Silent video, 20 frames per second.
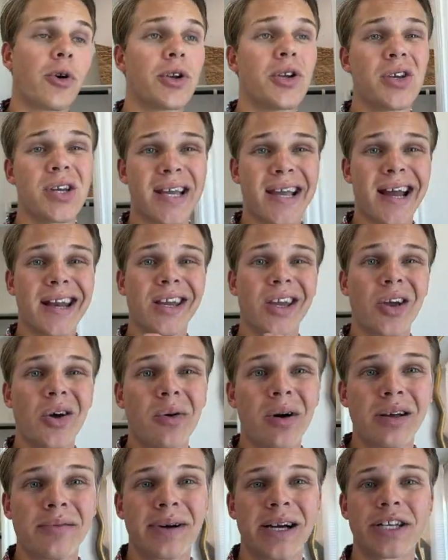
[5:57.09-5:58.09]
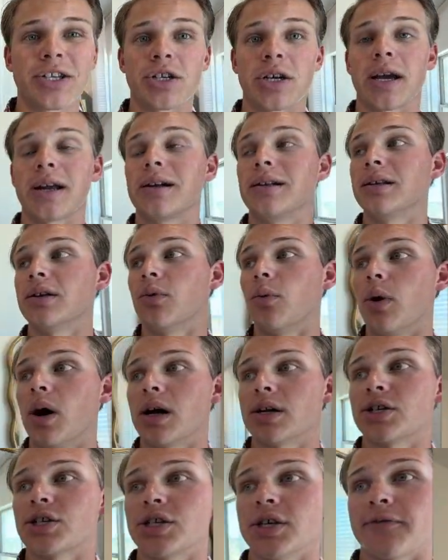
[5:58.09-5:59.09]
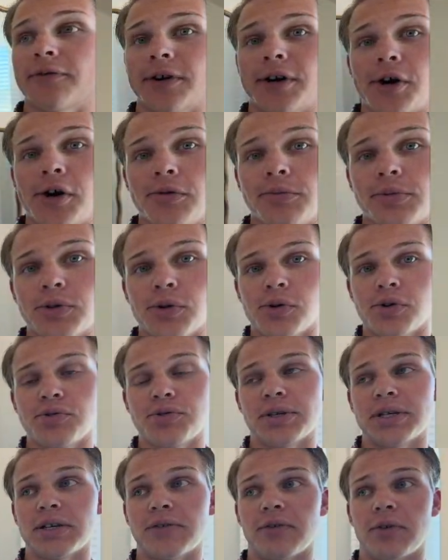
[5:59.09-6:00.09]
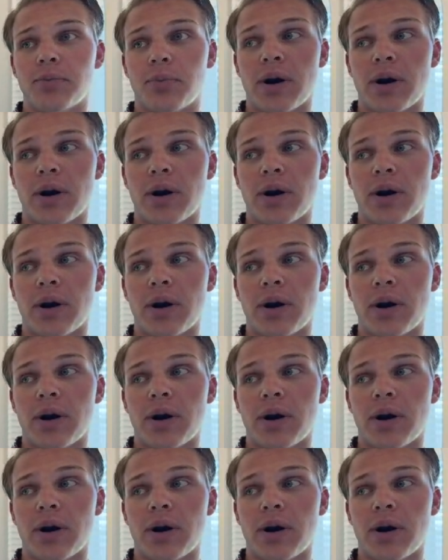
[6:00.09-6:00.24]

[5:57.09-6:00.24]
and you can kind of go on my channel and watch different home tours at different